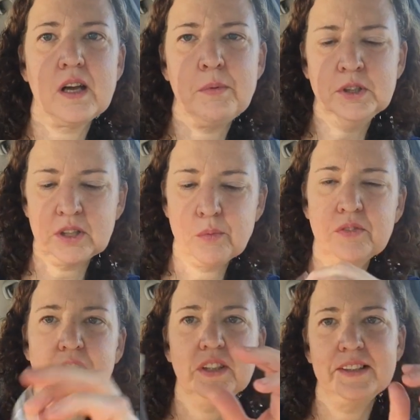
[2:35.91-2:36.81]
I'm gonna try
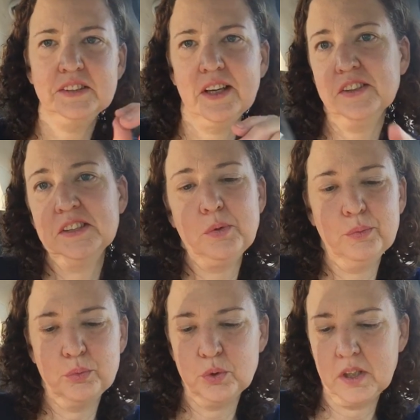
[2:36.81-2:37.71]
one for you guys now to see
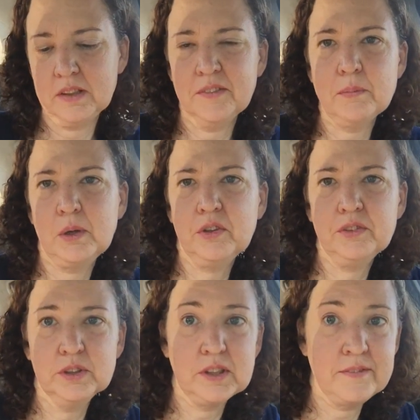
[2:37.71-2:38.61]
what give you my review.